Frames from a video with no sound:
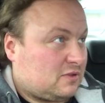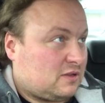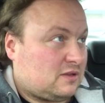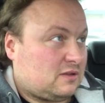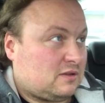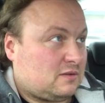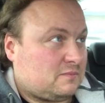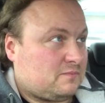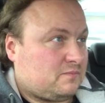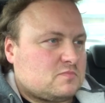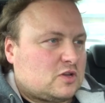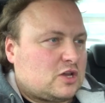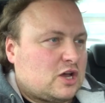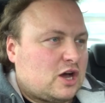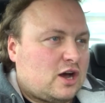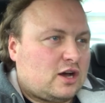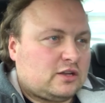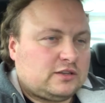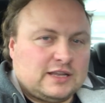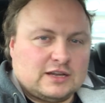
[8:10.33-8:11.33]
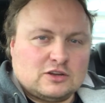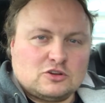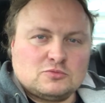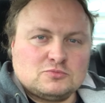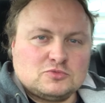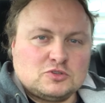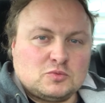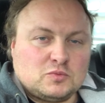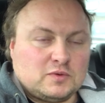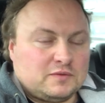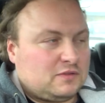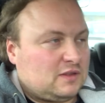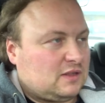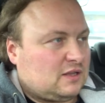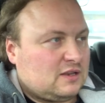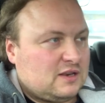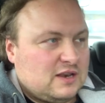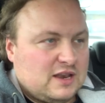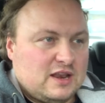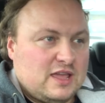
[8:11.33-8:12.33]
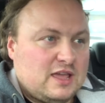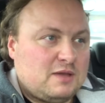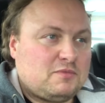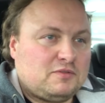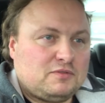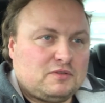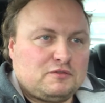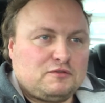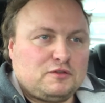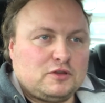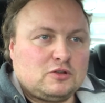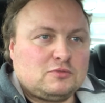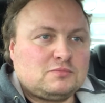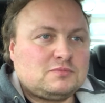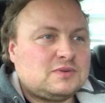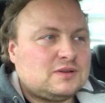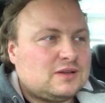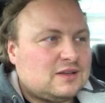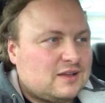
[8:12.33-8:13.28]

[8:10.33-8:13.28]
The card that comes up with the name of the film,